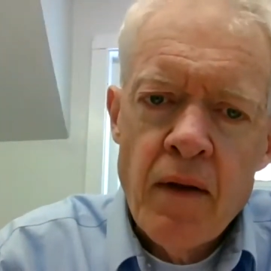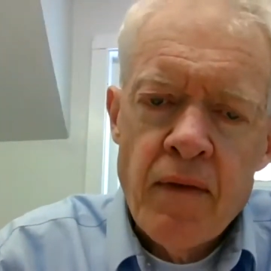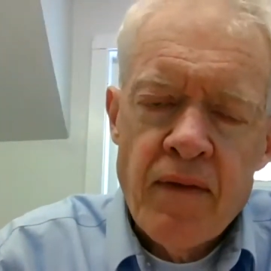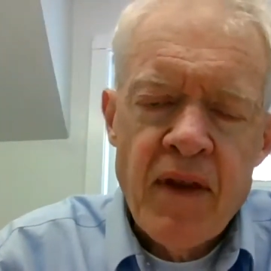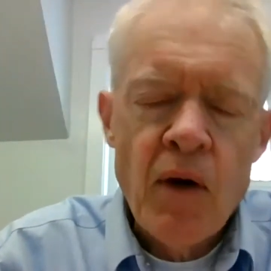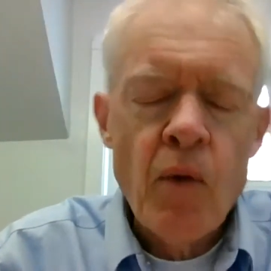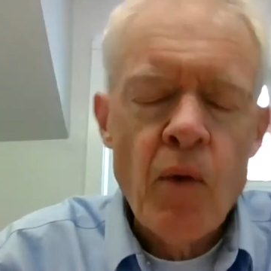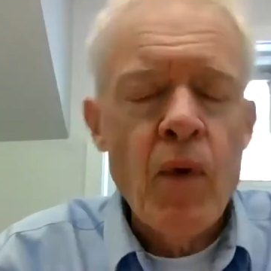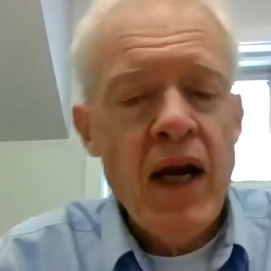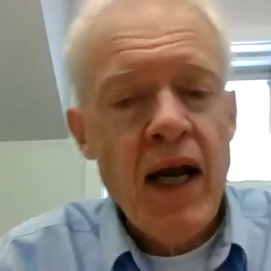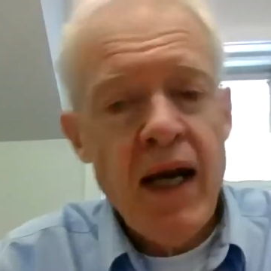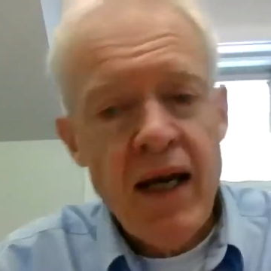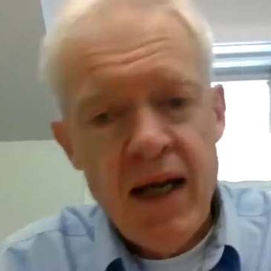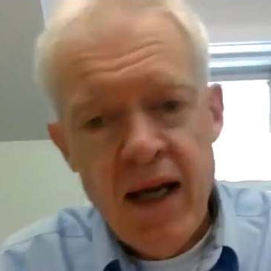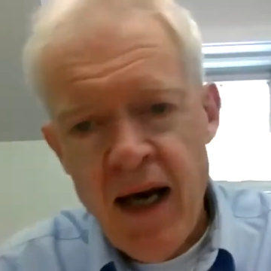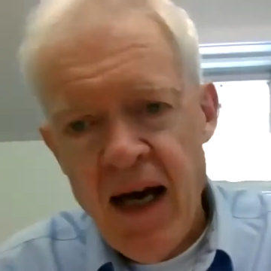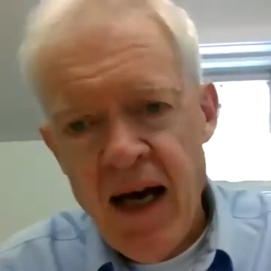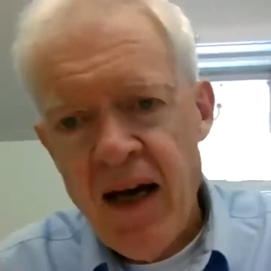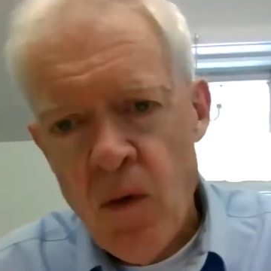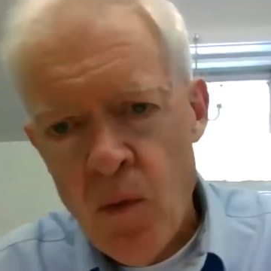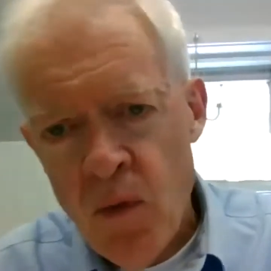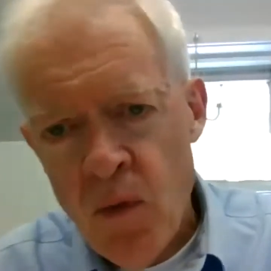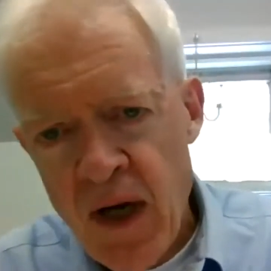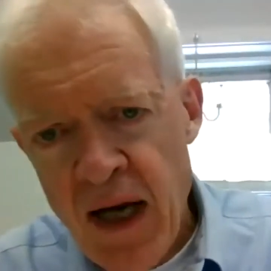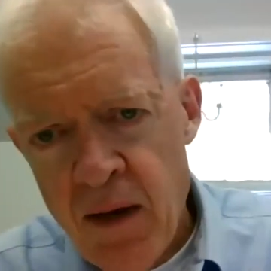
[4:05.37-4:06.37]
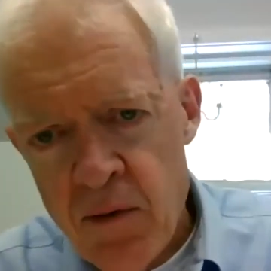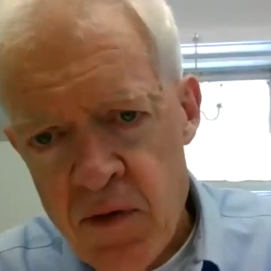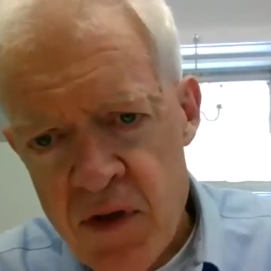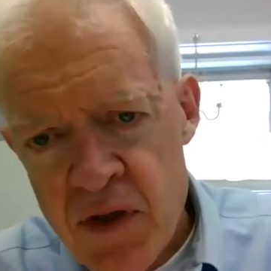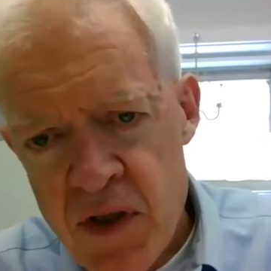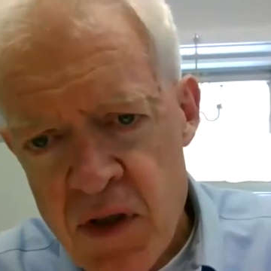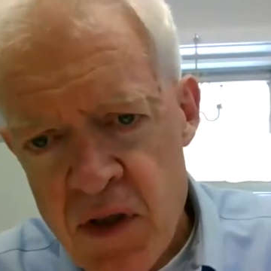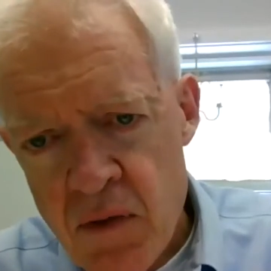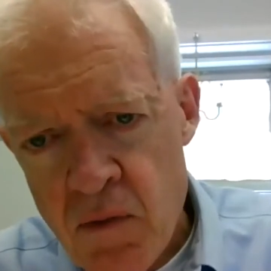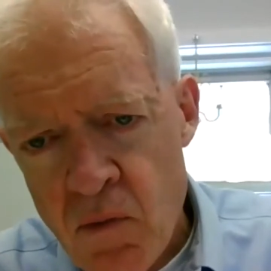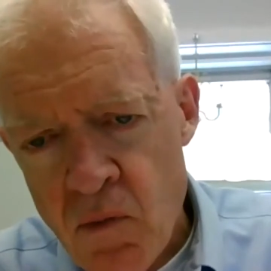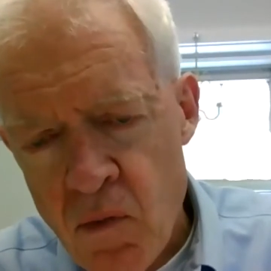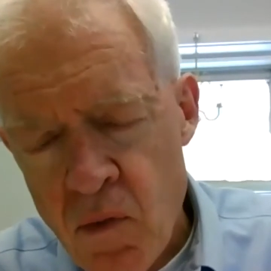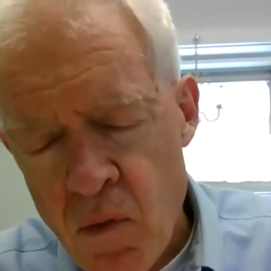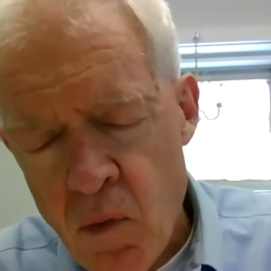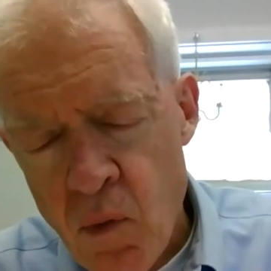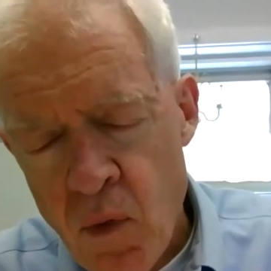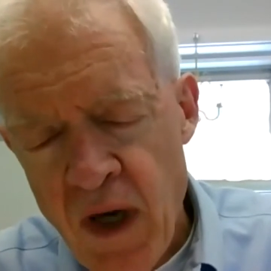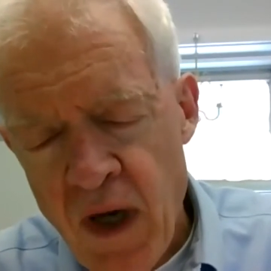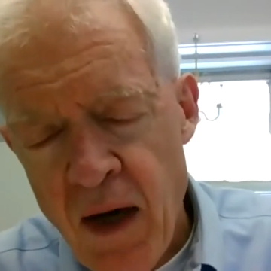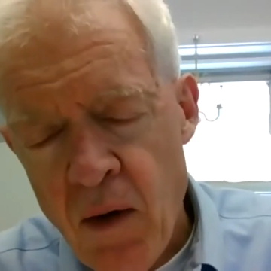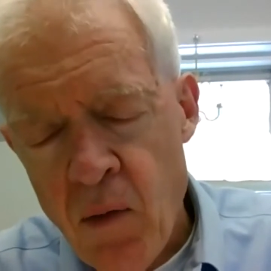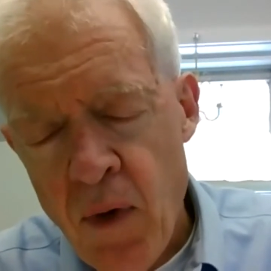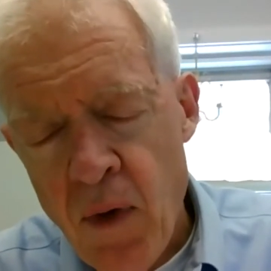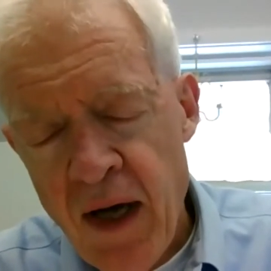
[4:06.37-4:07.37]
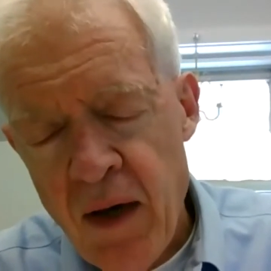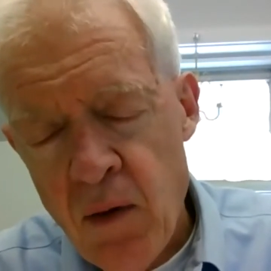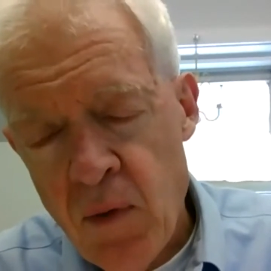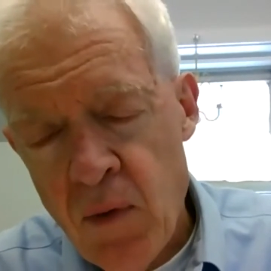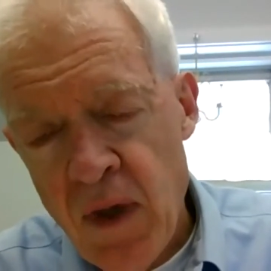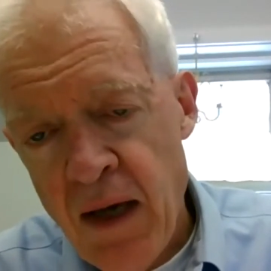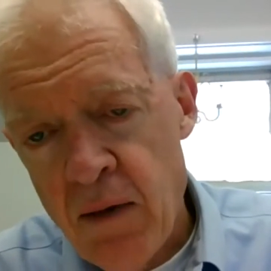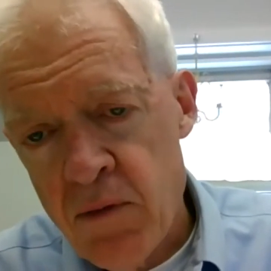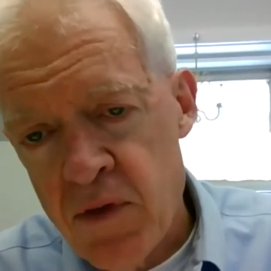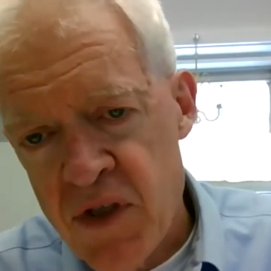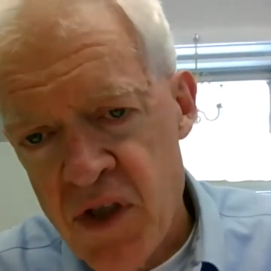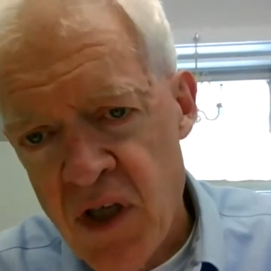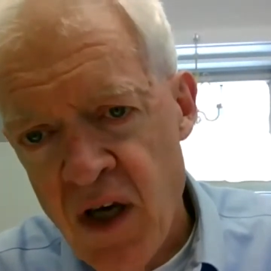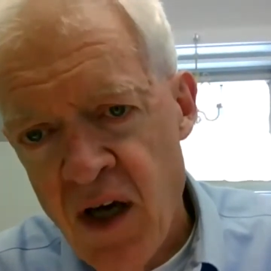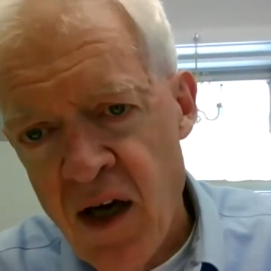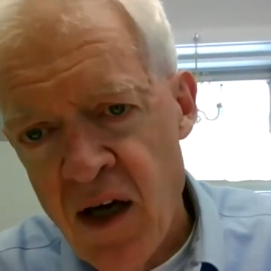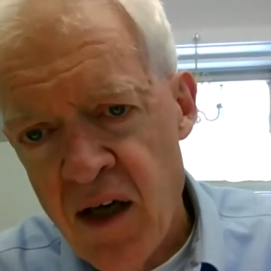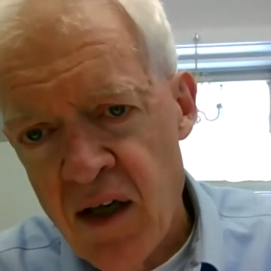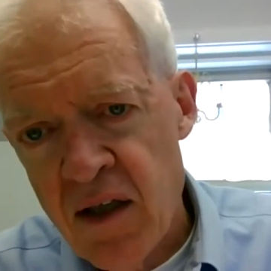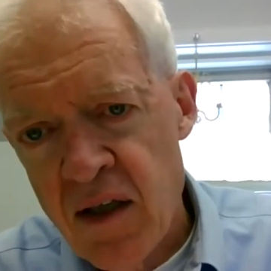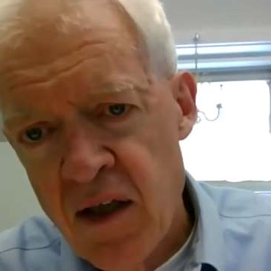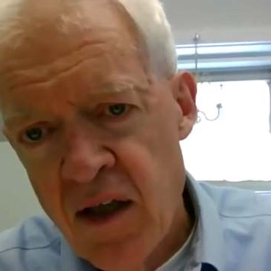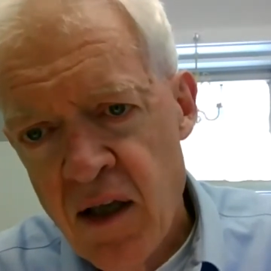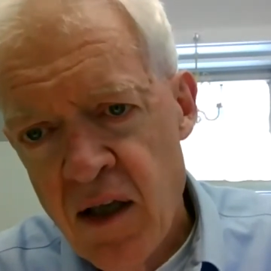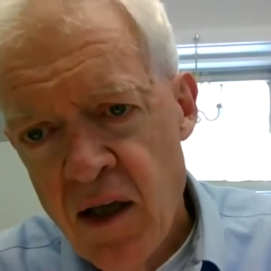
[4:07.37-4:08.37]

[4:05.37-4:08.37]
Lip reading: than what I got it when I read it when I was young.